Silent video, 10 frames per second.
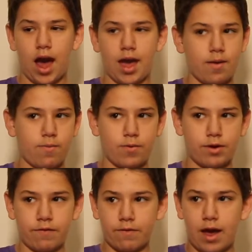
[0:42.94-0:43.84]
I would
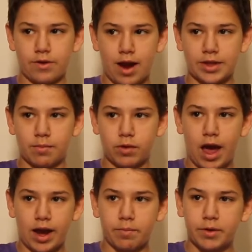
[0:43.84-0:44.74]
have rather had the
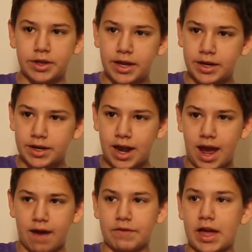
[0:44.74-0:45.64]
black, but they didn't
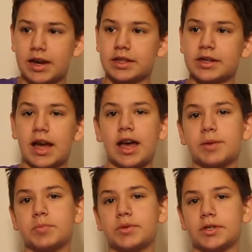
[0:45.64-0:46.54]
have that at the
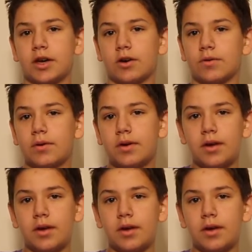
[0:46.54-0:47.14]
time, so.